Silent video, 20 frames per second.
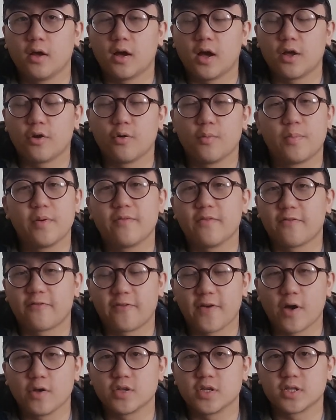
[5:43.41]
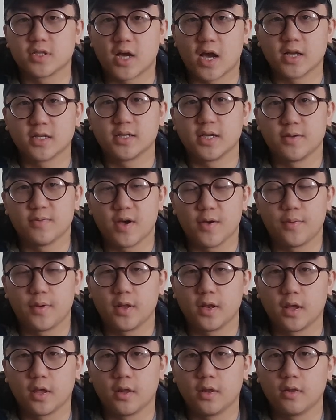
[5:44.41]
I don't know, a bit of a failed society, in my
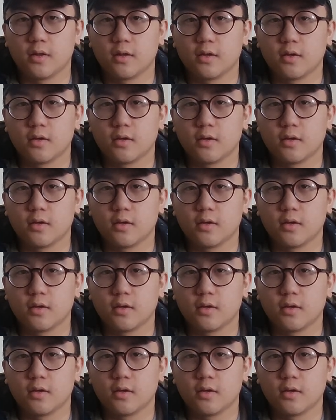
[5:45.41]
opinion.